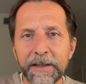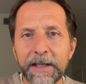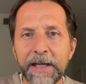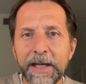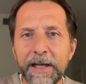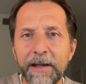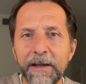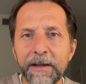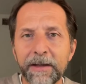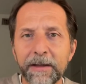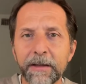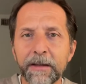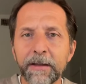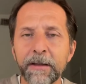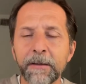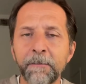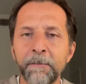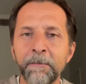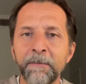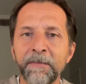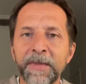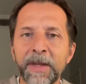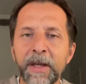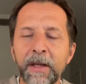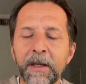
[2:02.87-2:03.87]
eyes,
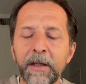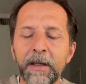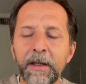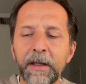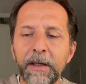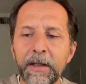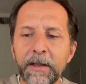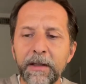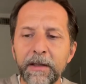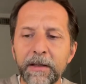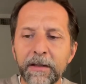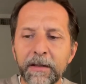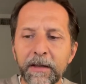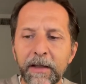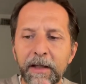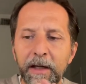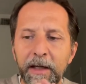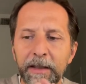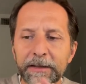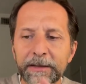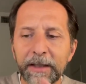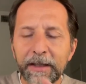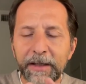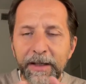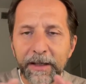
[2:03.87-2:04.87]
is
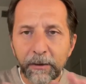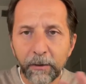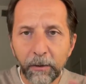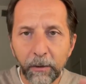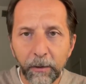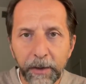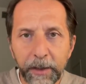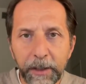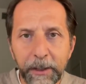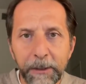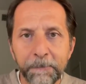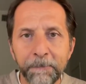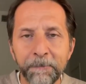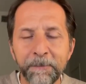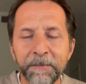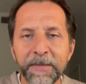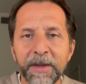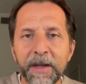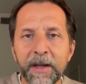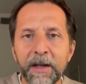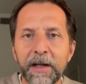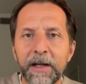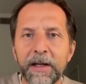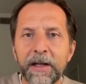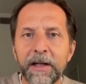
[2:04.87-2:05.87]
an allegory,
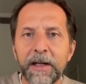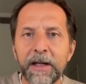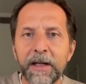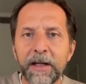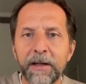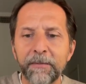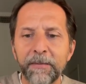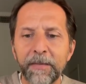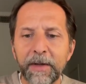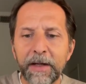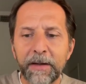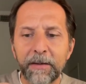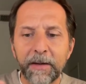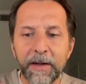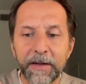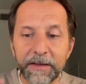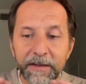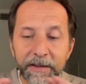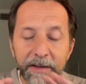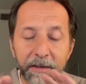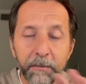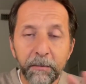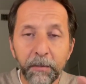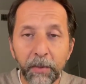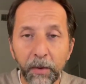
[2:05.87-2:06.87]
uh, a
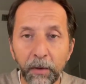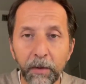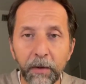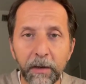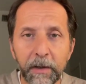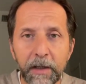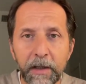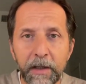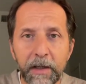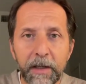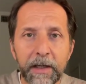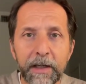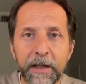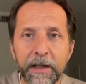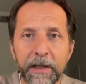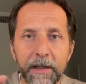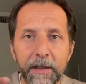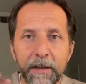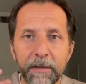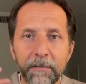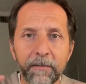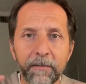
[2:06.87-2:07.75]
symbol, uh,